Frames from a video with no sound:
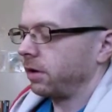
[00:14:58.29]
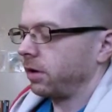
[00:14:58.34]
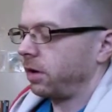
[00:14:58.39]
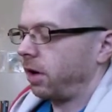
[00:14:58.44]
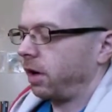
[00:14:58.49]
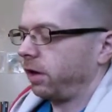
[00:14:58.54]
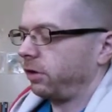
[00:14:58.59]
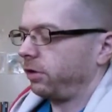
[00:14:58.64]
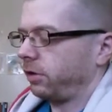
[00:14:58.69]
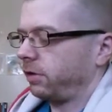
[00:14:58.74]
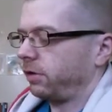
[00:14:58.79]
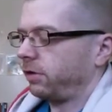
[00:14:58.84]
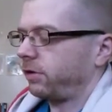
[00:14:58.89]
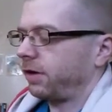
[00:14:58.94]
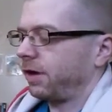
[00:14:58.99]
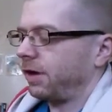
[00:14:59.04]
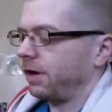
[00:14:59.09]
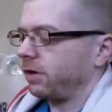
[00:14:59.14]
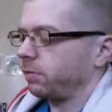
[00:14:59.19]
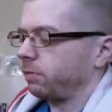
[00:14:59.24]

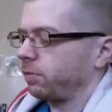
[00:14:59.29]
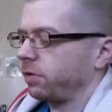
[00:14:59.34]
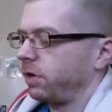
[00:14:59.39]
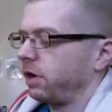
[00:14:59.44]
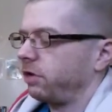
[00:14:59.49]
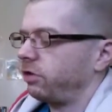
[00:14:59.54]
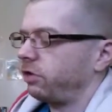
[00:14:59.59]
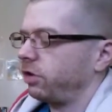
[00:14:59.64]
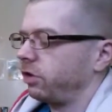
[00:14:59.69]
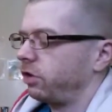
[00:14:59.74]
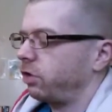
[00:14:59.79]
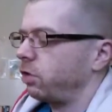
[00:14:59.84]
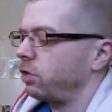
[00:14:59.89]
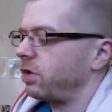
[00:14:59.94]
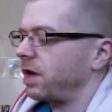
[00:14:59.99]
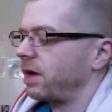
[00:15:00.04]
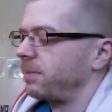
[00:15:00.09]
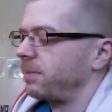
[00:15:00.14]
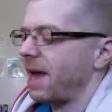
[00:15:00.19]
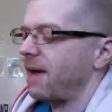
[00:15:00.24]
conscience is preaching
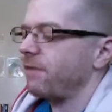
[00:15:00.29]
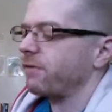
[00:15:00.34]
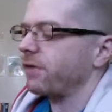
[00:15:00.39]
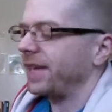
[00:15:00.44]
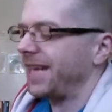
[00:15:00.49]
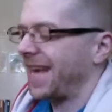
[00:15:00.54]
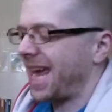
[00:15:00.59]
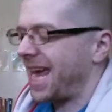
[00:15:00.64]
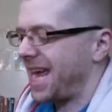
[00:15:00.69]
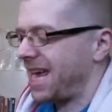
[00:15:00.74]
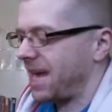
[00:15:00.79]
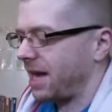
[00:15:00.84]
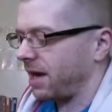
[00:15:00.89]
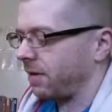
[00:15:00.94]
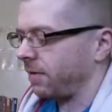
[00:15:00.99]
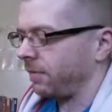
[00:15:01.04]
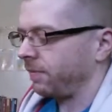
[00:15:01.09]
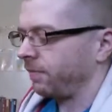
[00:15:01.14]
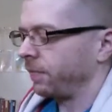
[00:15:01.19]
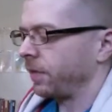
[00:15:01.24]
to every day